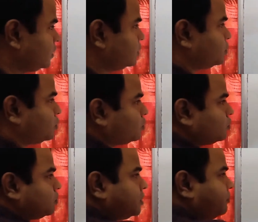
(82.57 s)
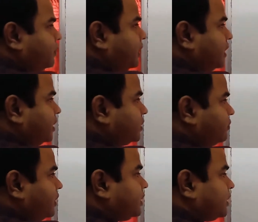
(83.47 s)
So the field lines will
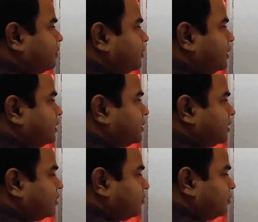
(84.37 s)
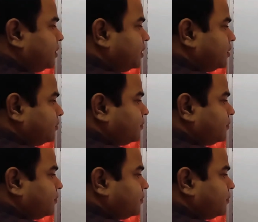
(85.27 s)
travel in the medium.